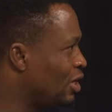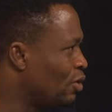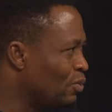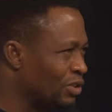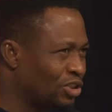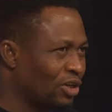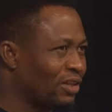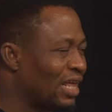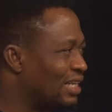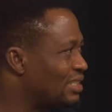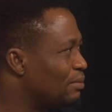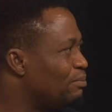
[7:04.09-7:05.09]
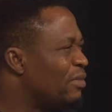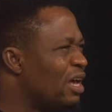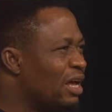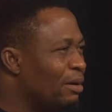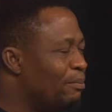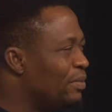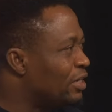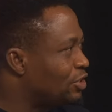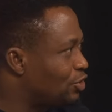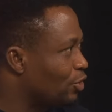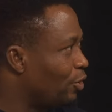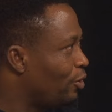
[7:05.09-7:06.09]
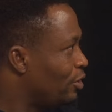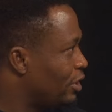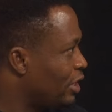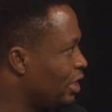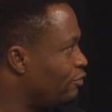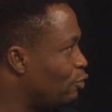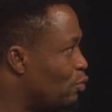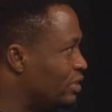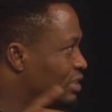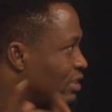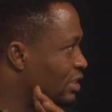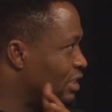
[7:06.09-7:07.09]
We saw that mixture, even with the